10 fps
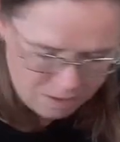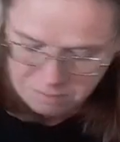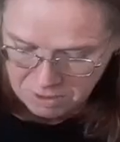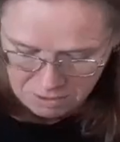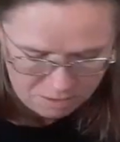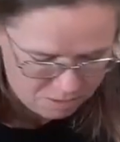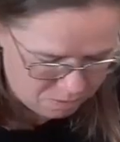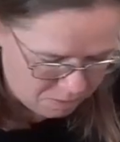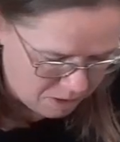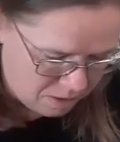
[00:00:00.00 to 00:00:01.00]
I'm going to do
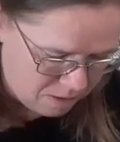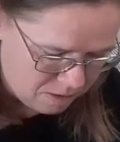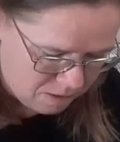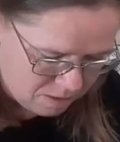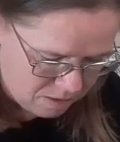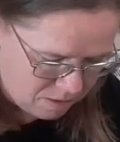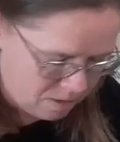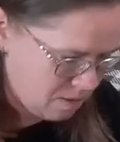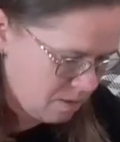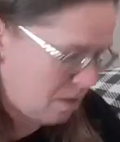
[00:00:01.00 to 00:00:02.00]
them in a
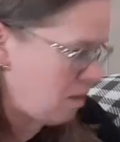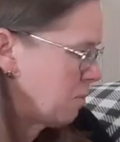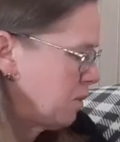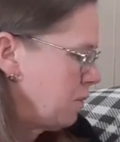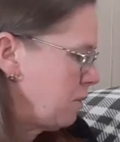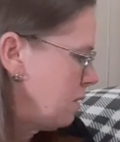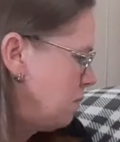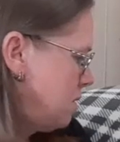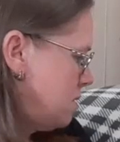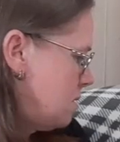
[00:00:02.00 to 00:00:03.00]
dark blue.
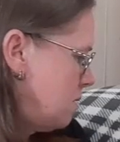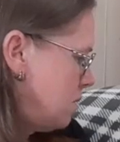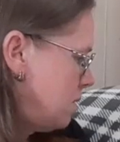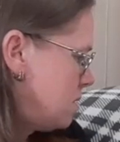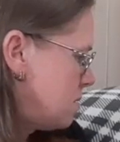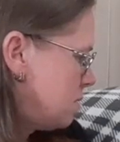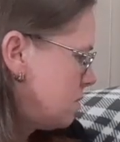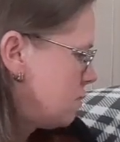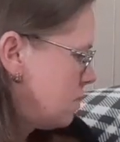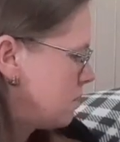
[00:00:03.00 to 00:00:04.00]
Let me see what this
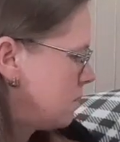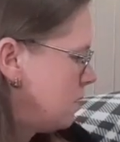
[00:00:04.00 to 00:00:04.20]
looks like.